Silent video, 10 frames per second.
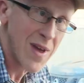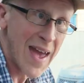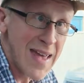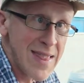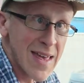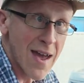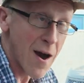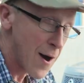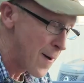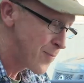you get in the
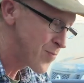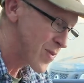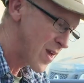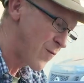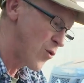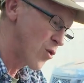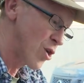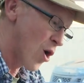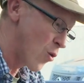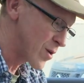car if you
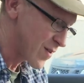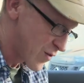can hold it.